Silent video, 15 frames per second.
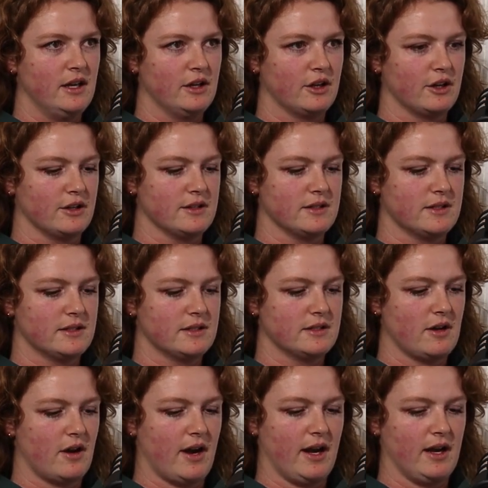because
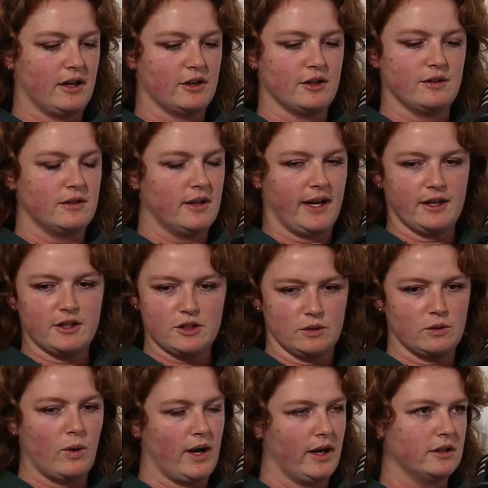I could like do
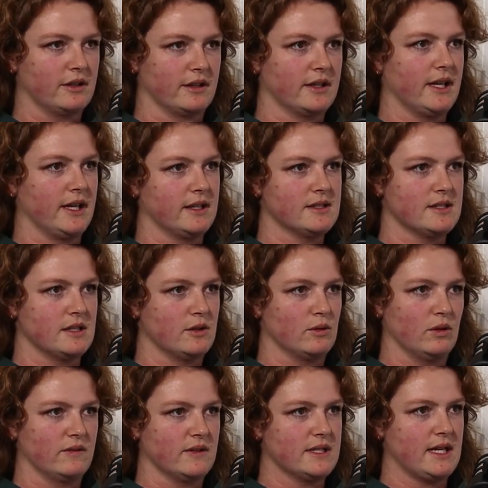quite a lot of things, and then
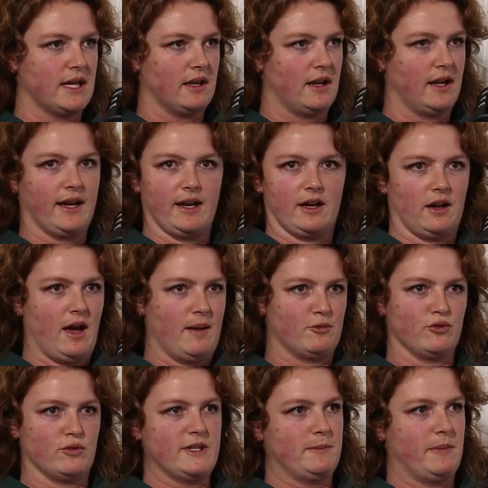all of a sudden I climbed
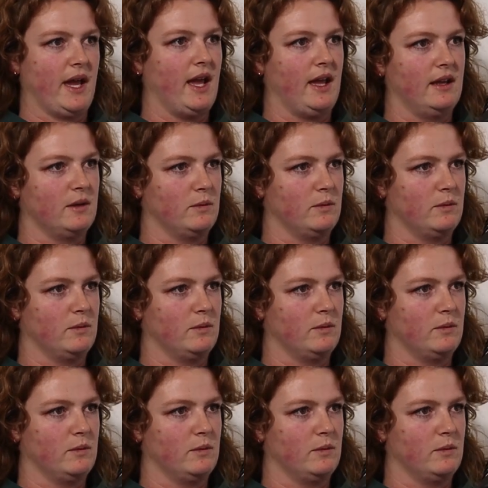Roy's Peak.